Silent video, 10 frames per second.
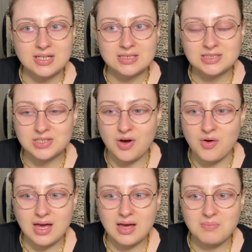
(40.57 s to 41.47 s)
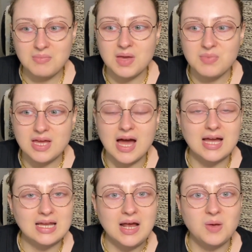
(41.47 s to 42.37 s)
So maybe I
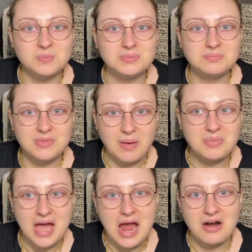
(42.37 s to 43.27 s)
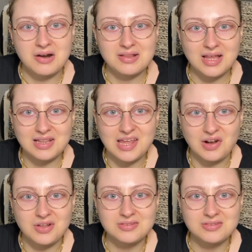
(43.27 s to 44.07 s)
can help them care a little.